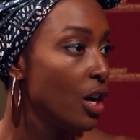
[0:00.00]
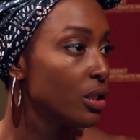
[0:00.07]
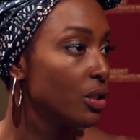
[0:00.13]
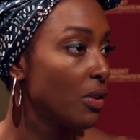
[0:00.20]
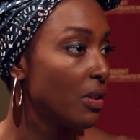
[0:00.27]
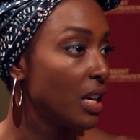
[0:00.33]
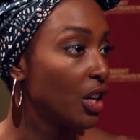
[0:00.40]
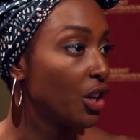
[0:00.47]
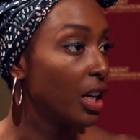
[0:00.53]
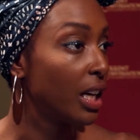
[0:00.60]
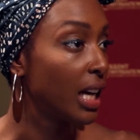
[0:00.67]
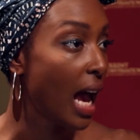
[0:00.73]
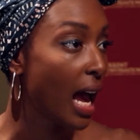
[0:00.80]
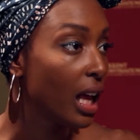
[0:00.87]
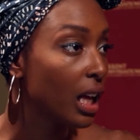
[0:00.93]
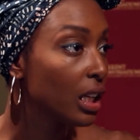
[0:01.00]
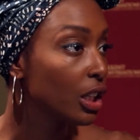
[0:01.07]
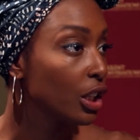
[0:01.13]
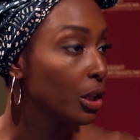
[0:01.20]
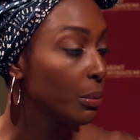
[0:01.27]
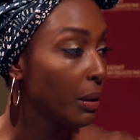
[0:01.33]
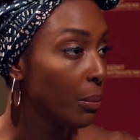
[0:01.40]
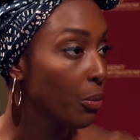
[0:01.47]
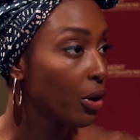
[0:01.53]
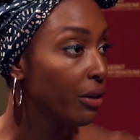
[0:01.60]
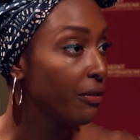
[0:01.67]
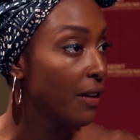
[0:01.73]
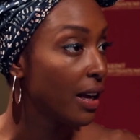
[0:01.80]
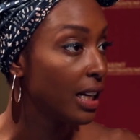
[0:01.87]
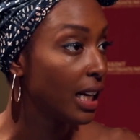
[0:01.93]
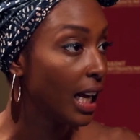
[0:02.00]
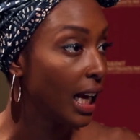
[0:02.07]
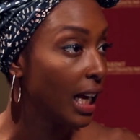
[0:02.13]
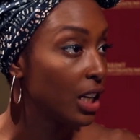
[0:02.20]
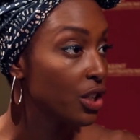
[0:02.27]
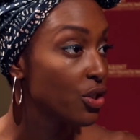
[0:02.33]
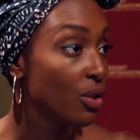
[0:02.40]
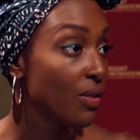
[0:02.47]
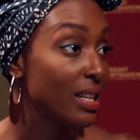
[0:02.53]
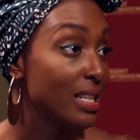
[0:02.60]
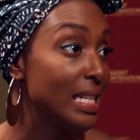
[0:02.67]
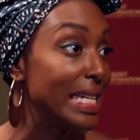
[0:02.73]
so that they could get a little bit more funding, so that